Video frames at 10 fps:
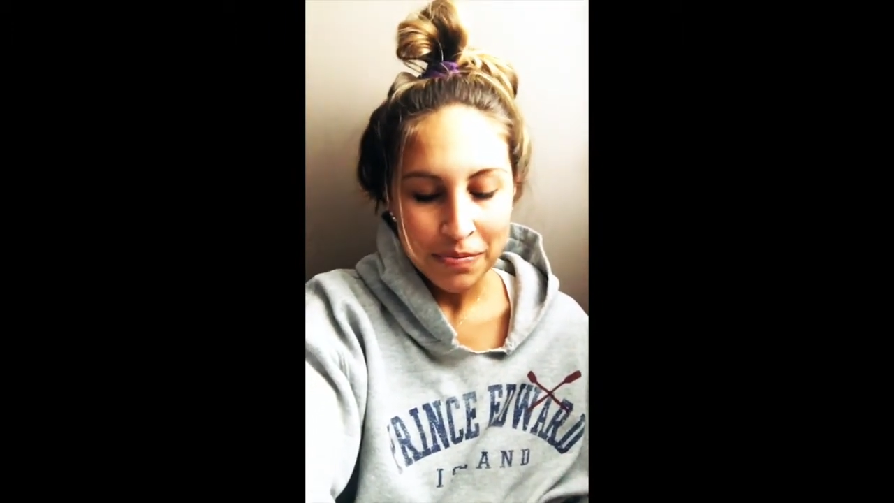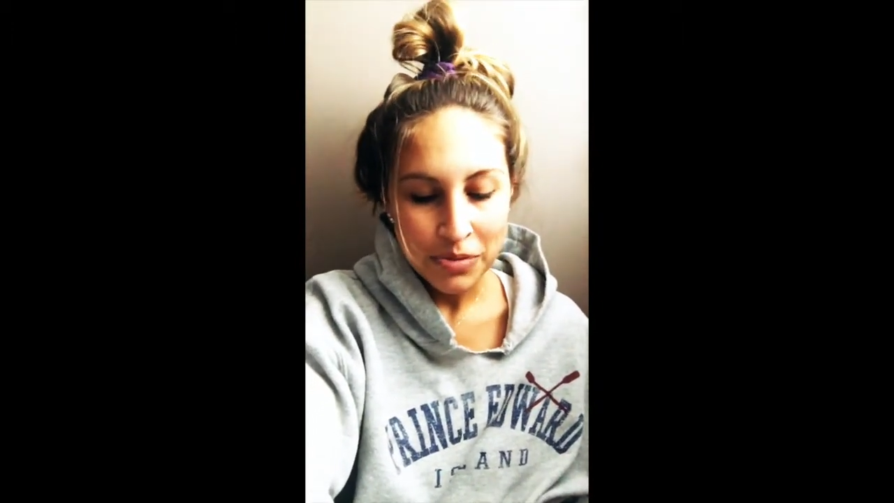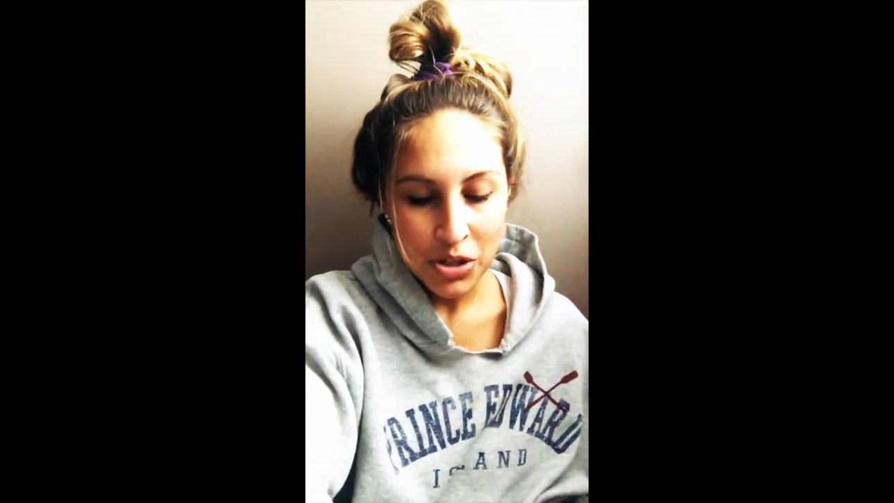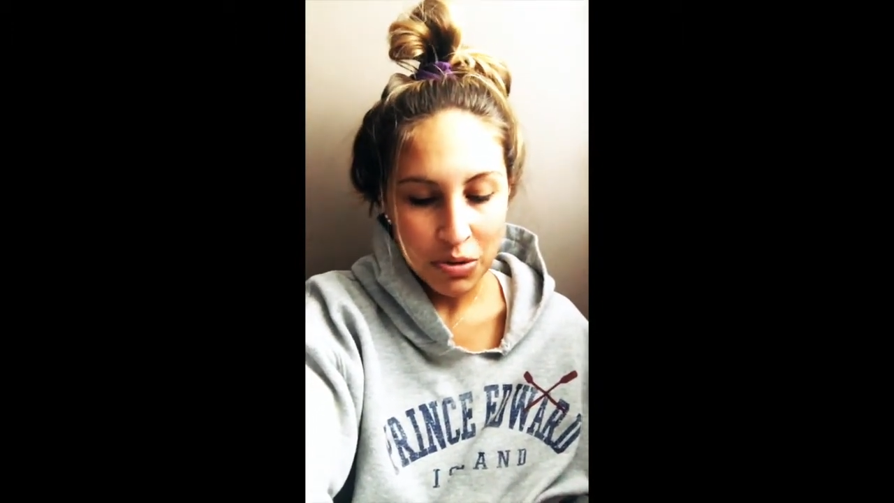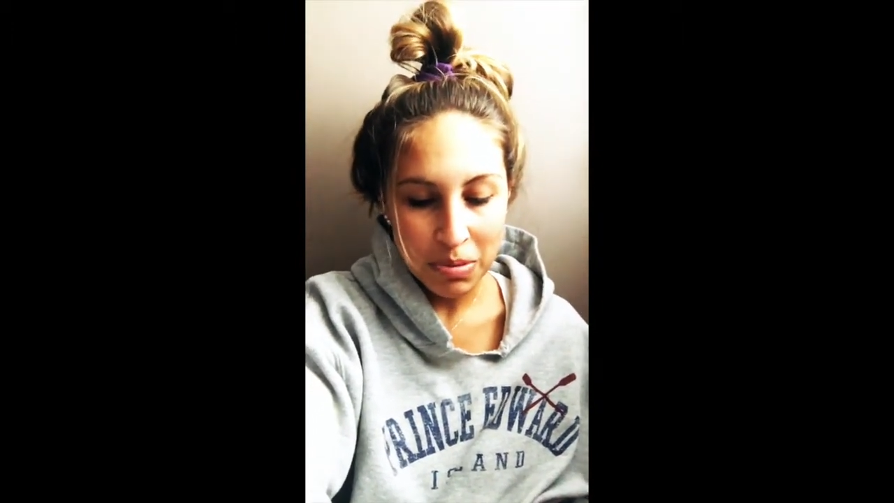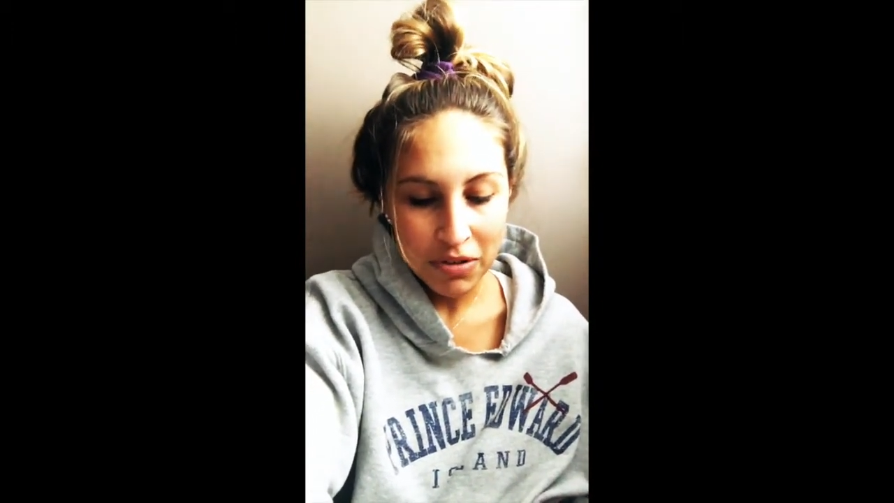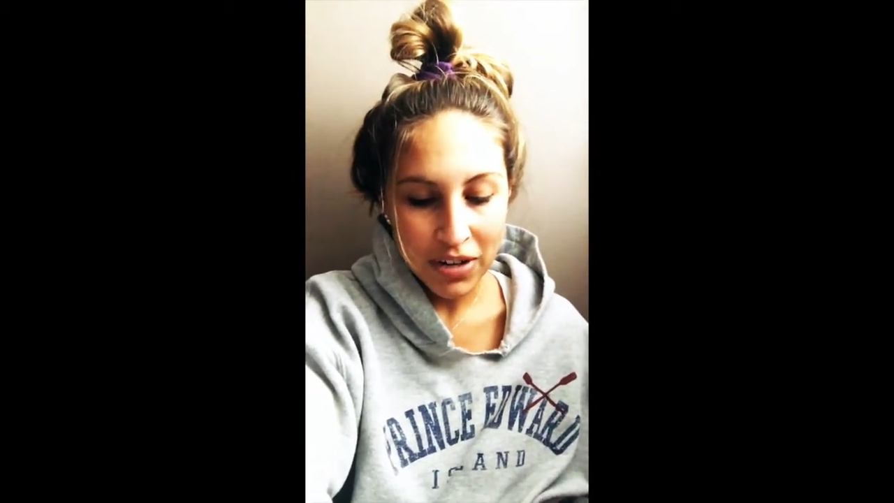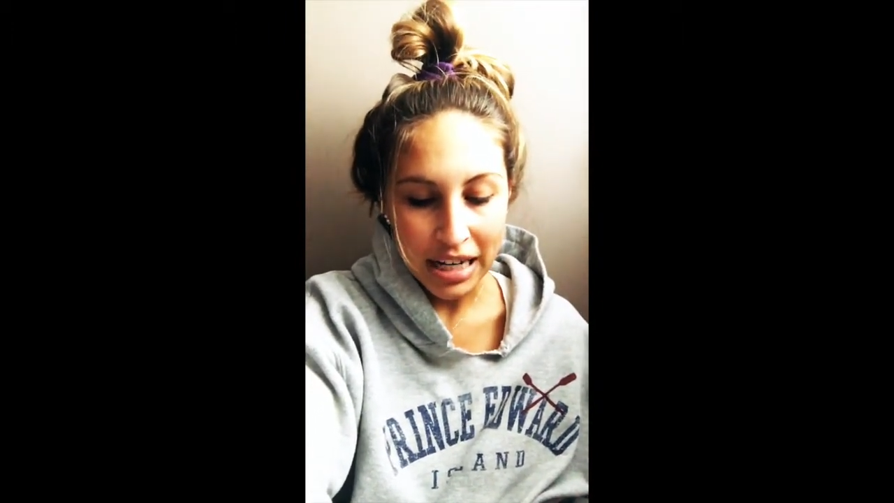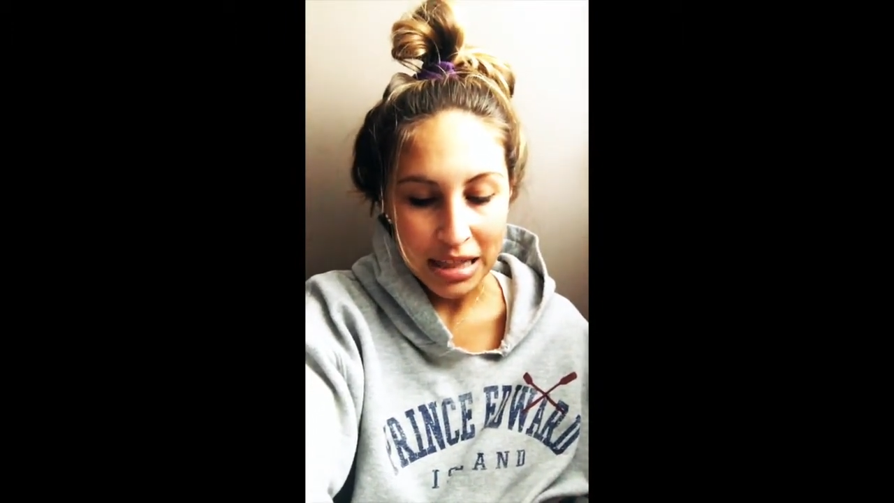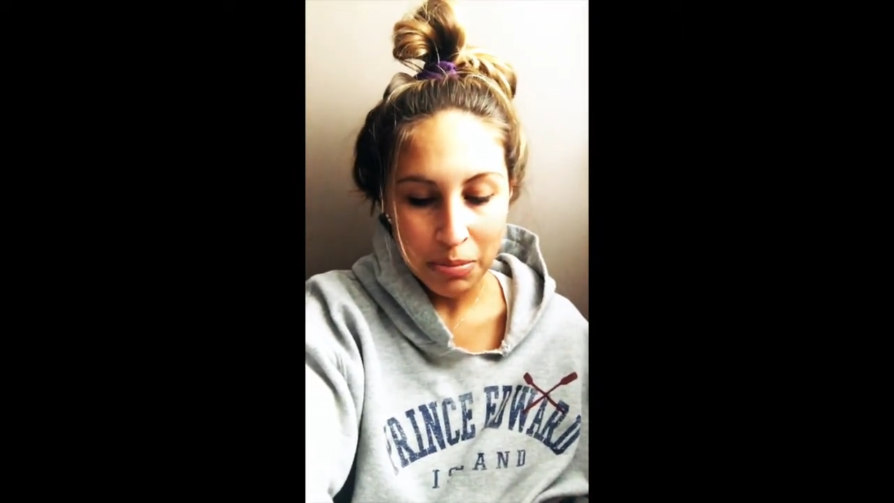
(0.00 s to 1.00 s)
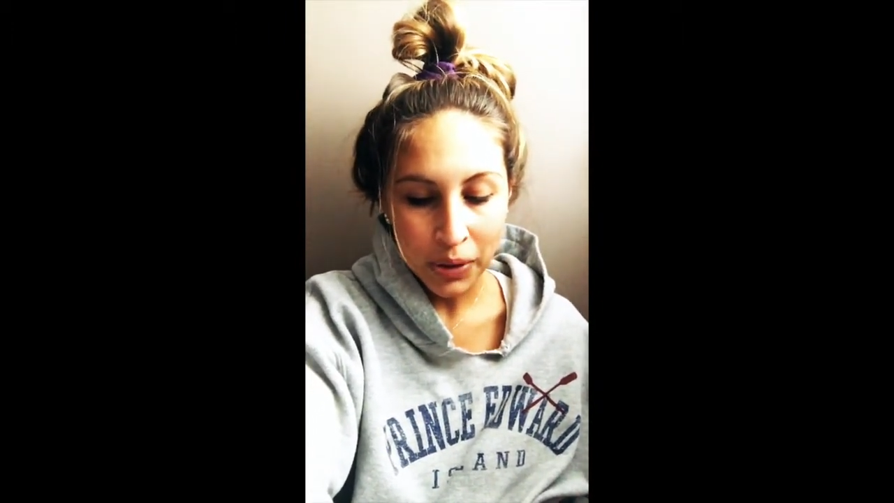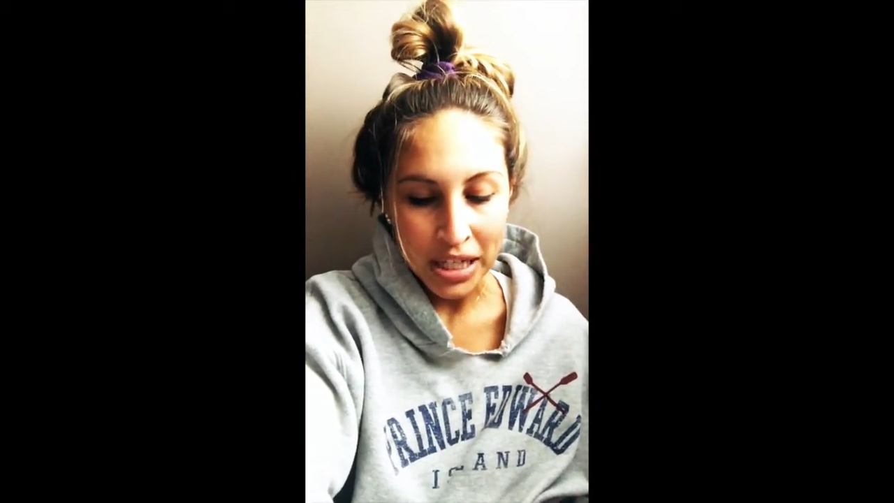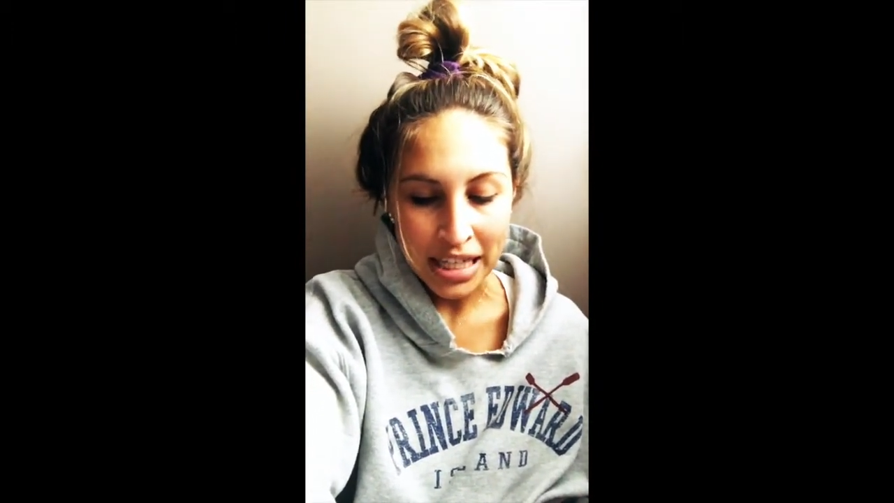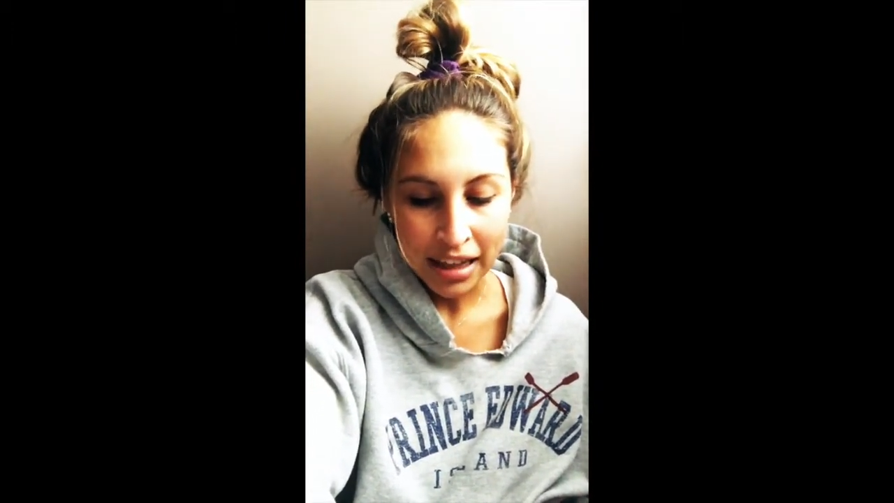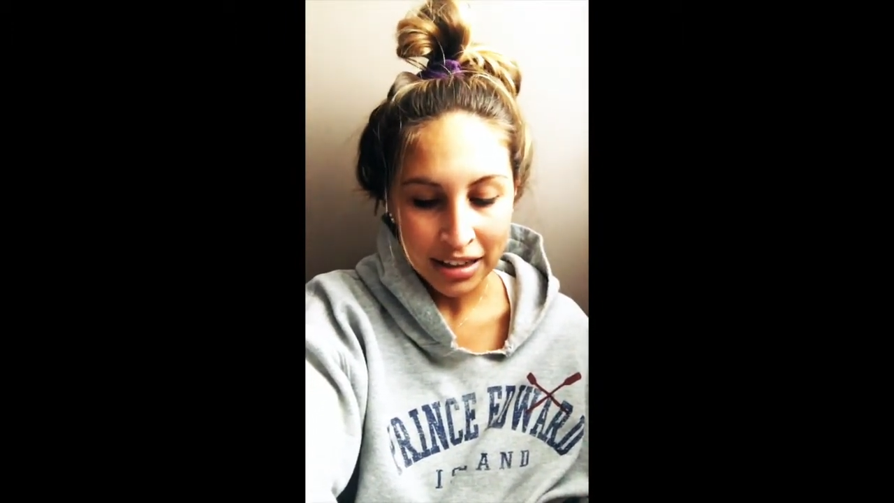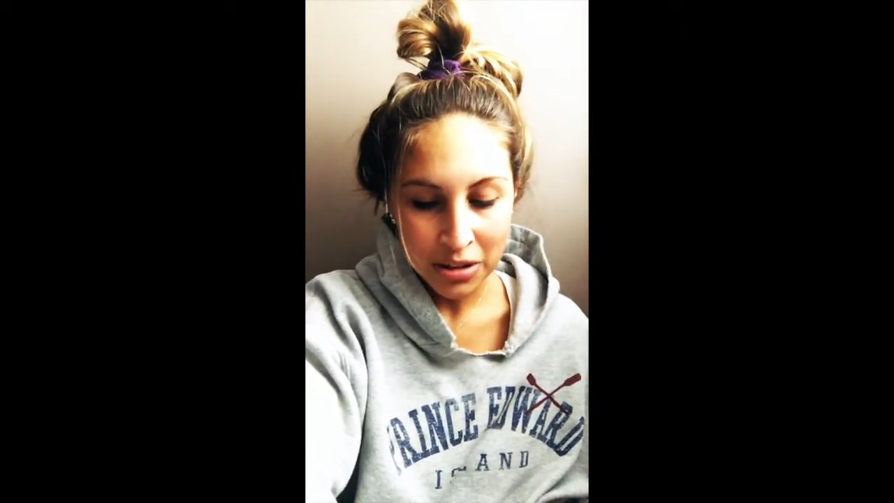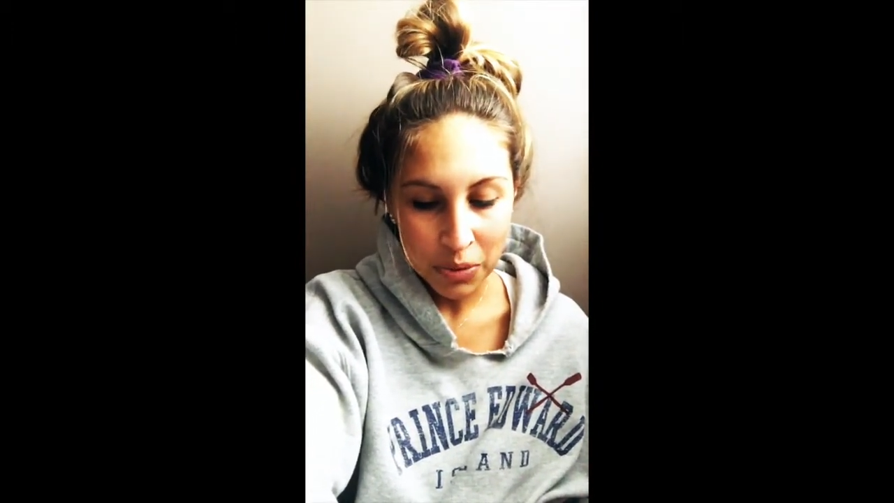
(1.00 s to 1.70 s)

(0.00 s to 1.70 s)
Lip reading: She would be reading the book, yelling the